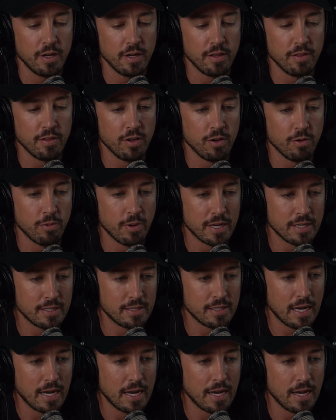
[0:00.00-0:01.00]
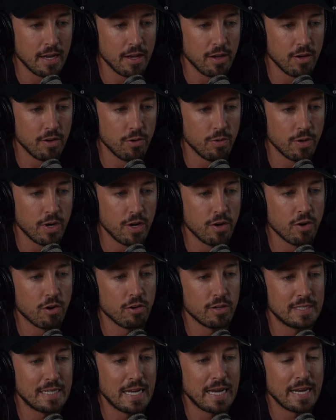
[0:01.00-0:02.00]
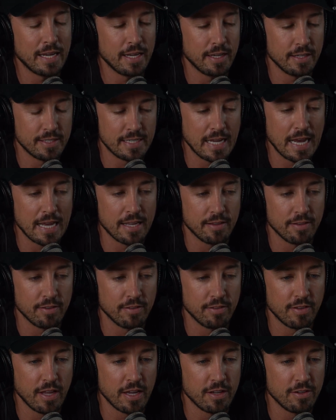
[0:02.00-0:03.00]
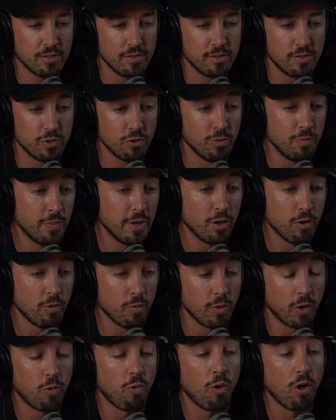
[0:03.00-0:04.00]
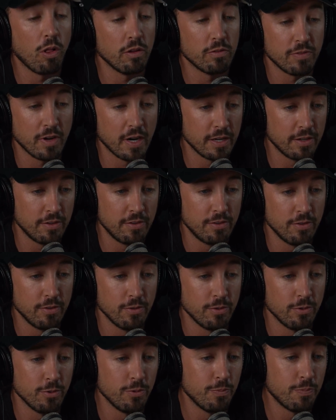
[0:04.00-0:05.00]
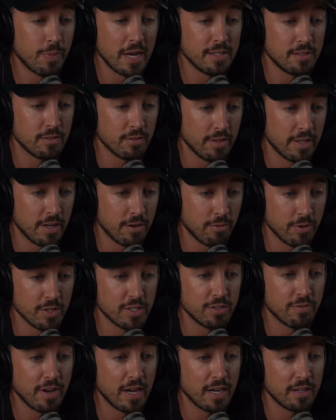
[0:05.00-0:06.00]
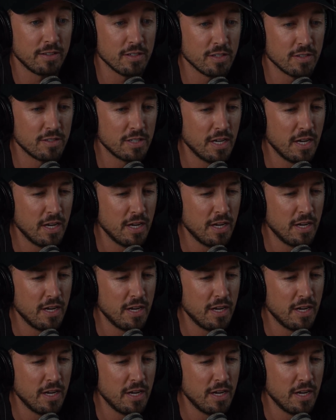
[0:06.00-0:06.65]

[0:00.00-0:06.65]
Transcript: in the USA who are not taking statins that should be or would qualify to based on their risk factors.